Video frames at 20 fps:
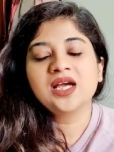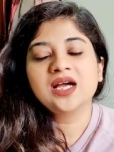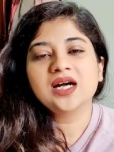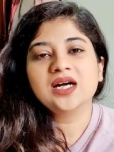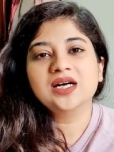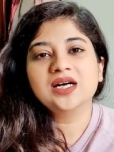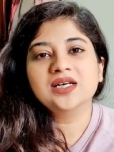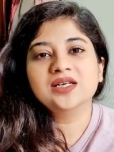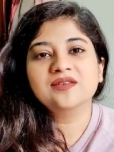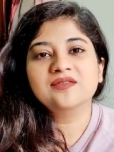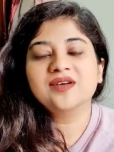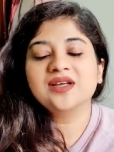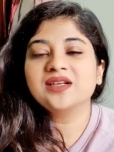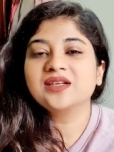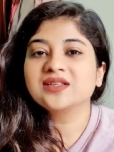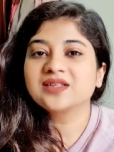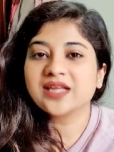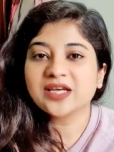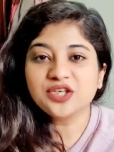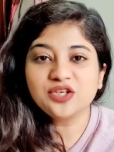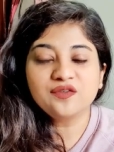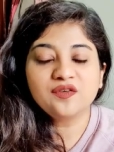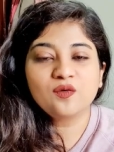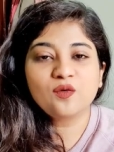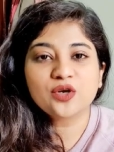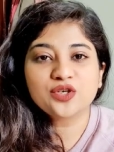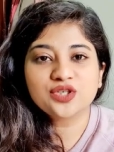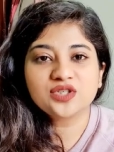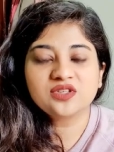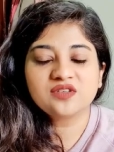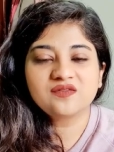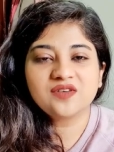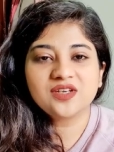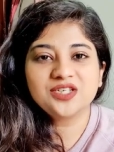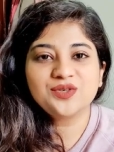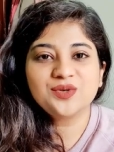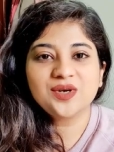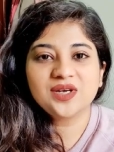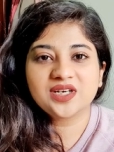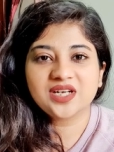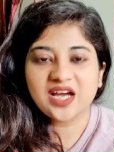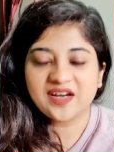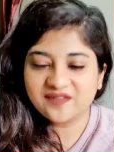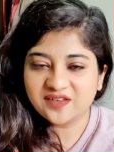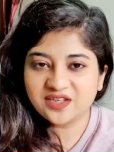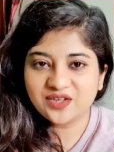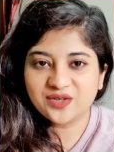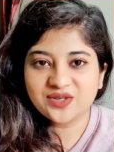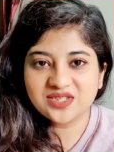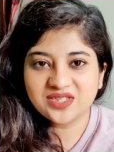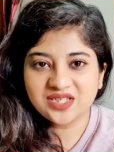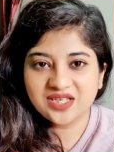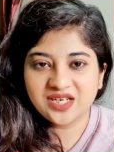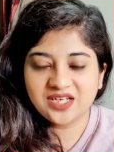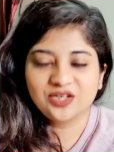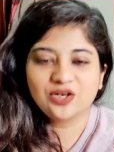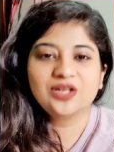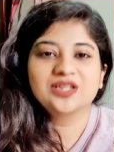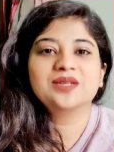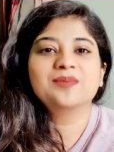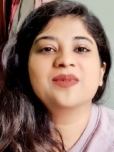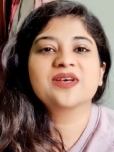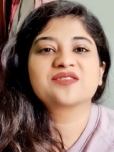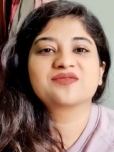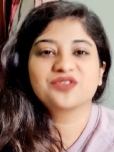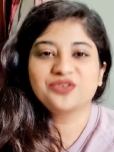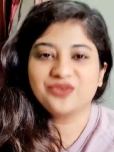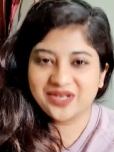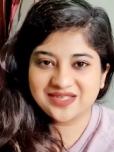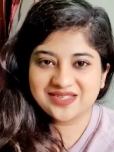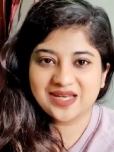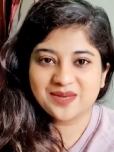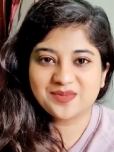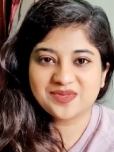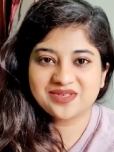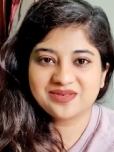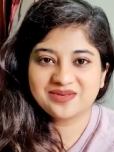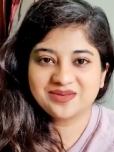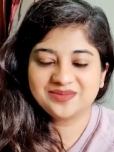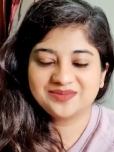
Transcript: uh, well thank you for watching the video and have a good day and all the best for your exams